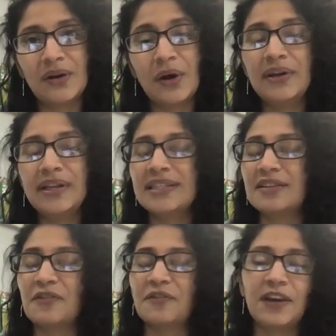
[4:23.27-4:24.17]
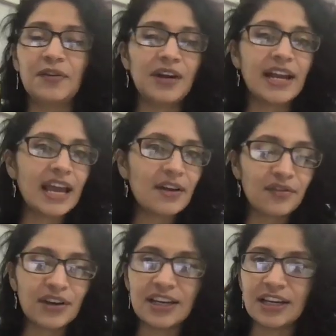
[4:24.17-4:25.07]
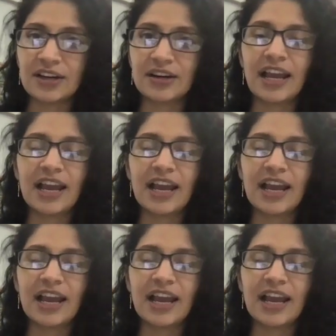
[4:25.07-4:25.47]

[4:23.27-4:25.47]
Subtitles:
Otis is a favorite every year.